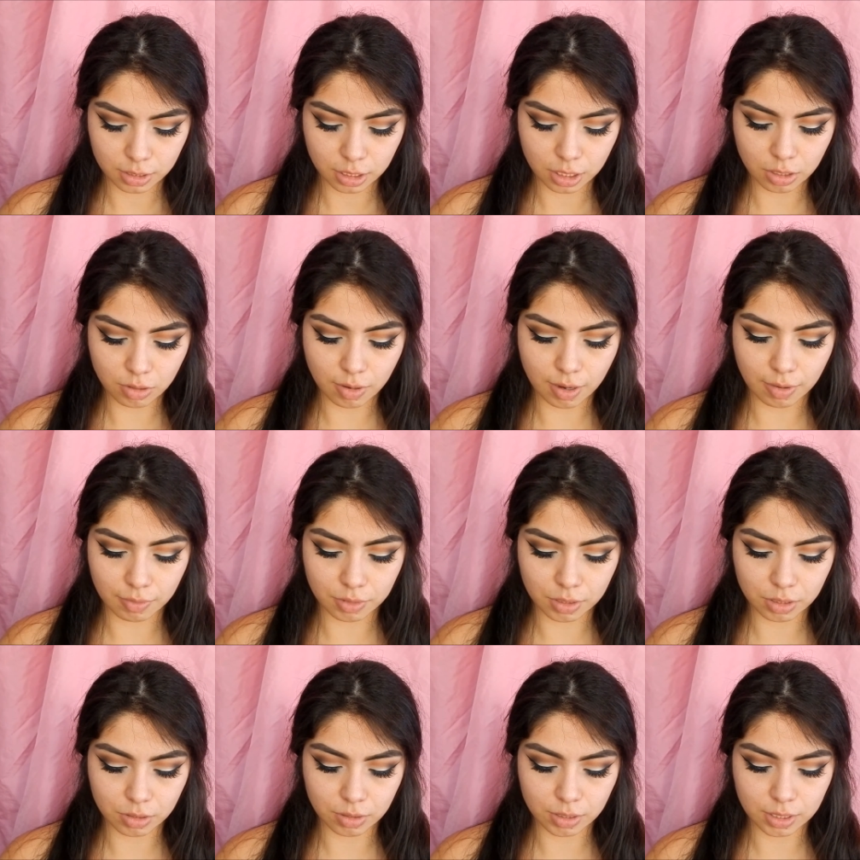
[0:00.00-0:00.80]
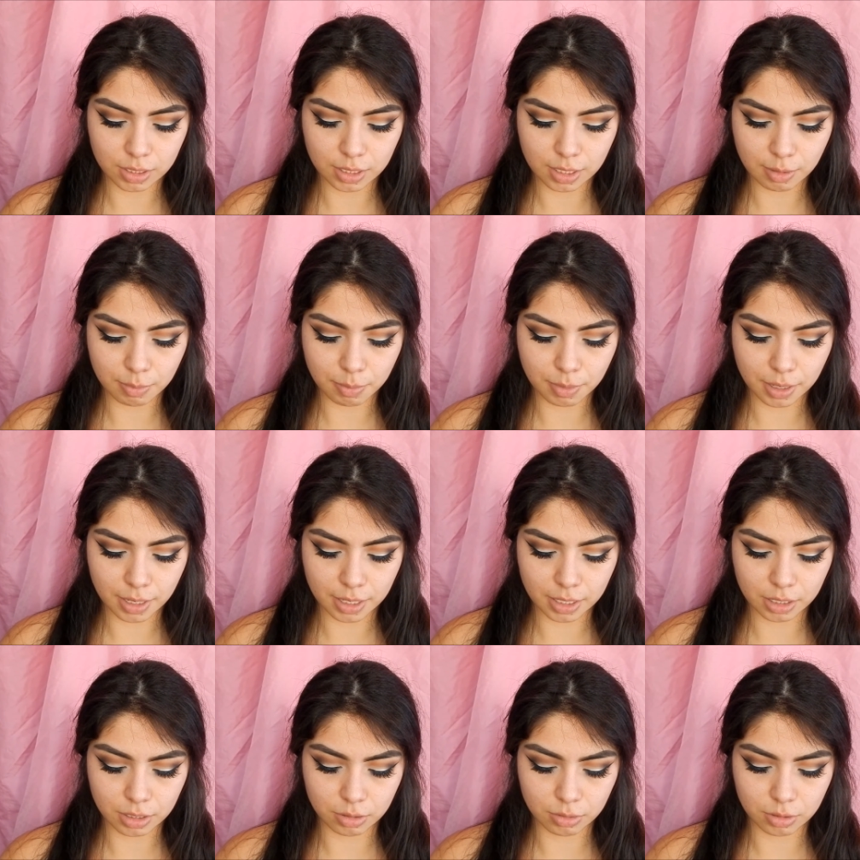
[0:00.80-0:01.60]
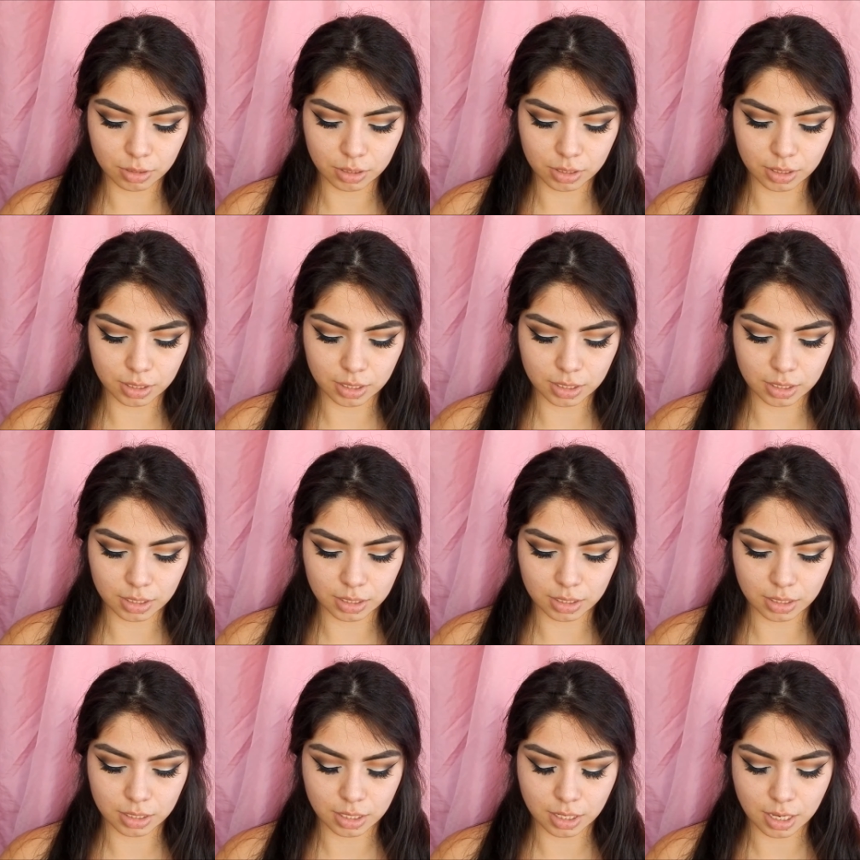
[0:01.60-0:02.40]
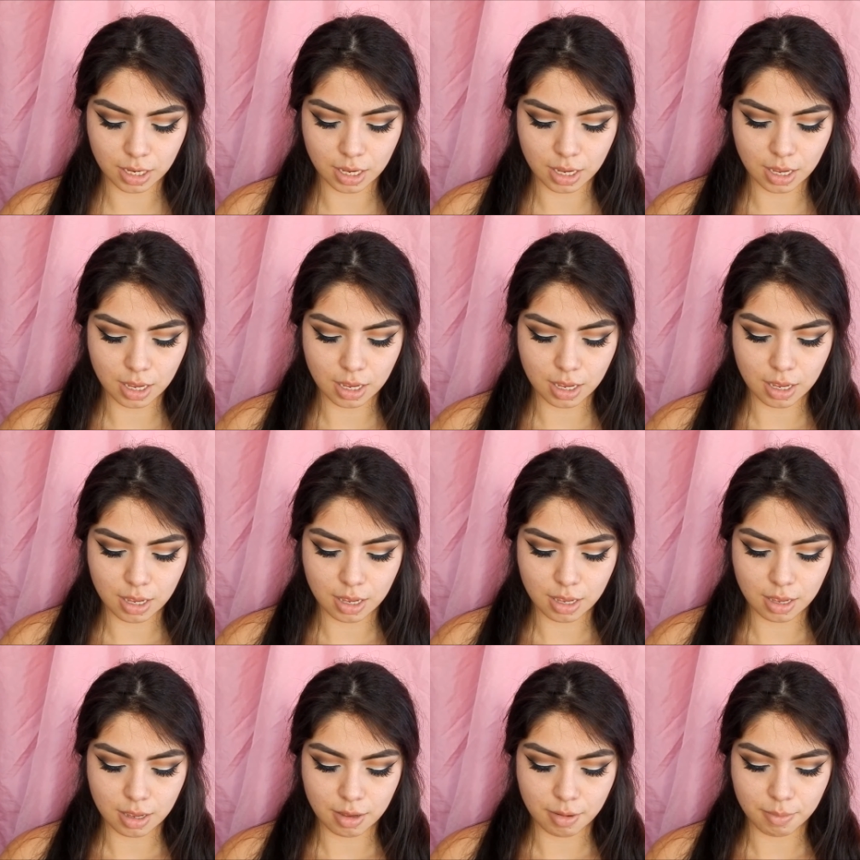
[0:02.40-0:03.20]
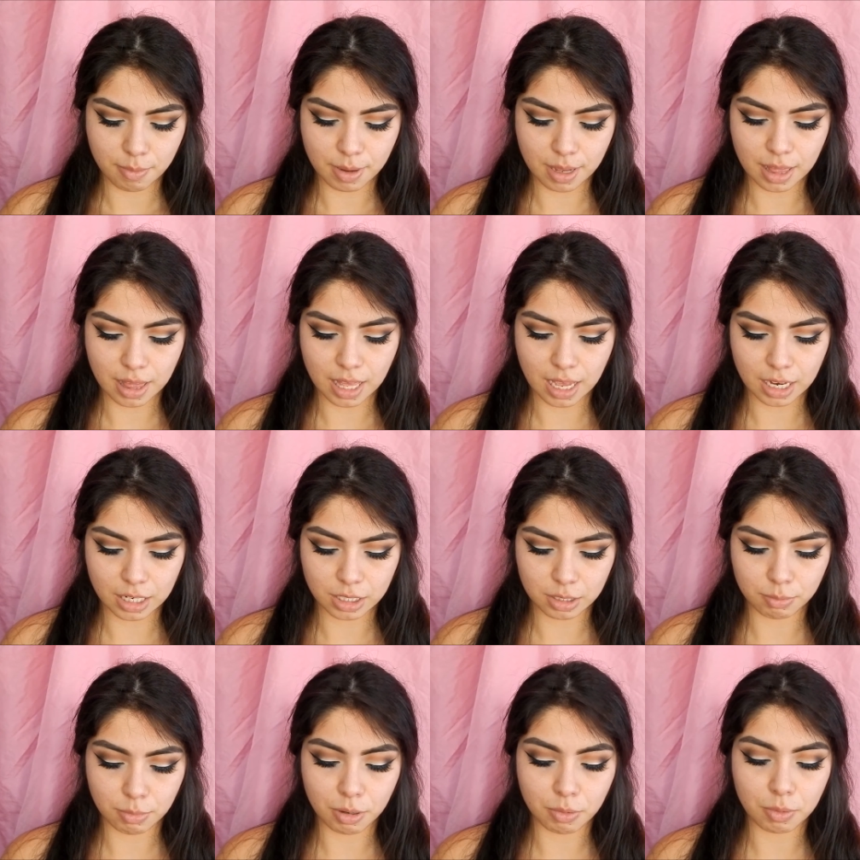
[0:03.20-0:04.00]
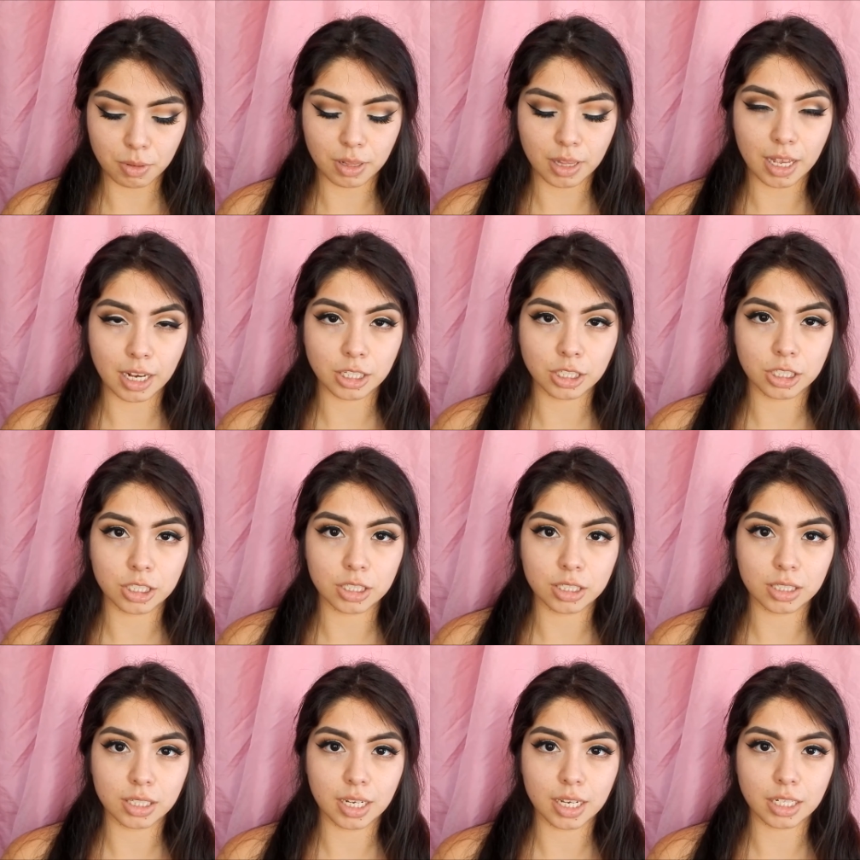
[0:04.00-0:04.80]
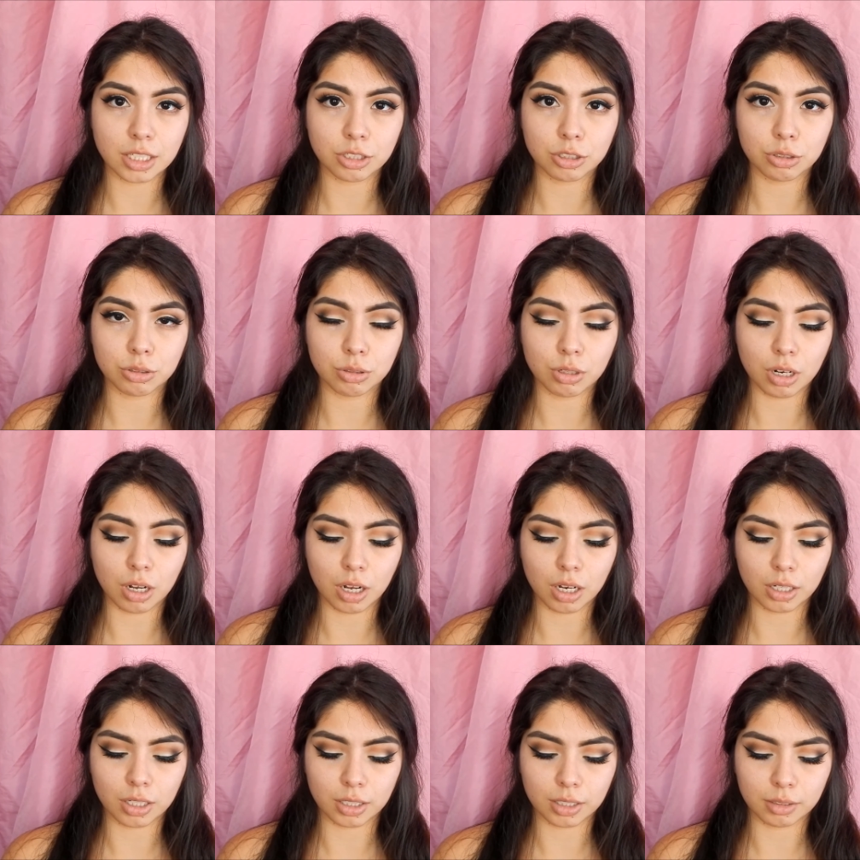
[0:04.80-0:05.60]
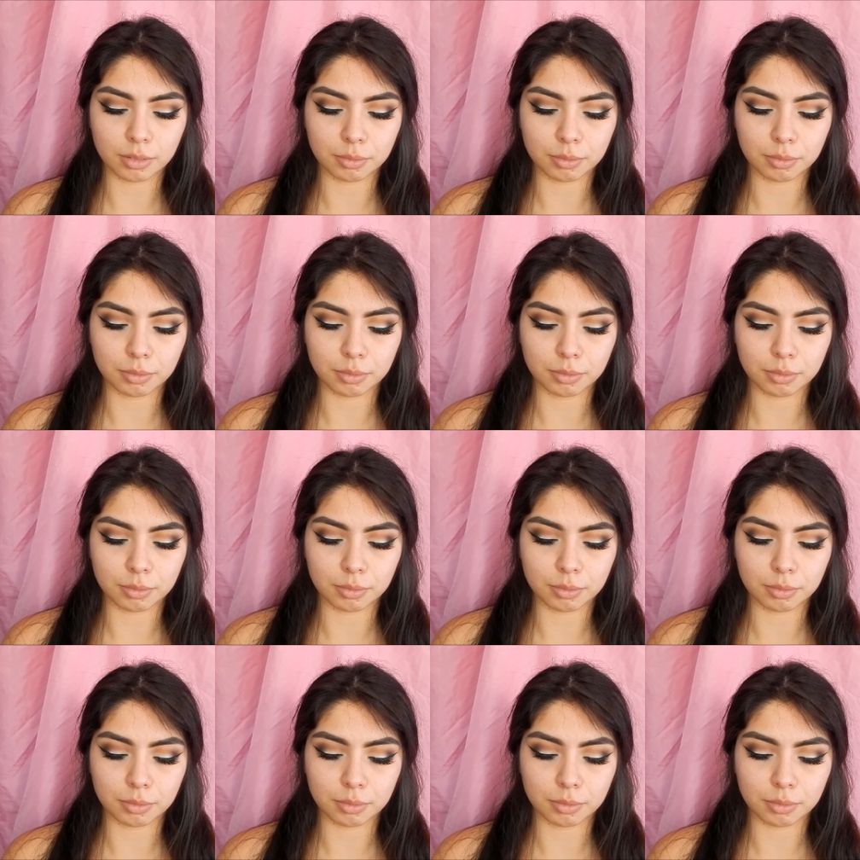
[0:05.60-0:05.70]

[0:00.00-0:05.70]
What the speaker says: You don't have to do this step. I do just because my real lashes tend to not,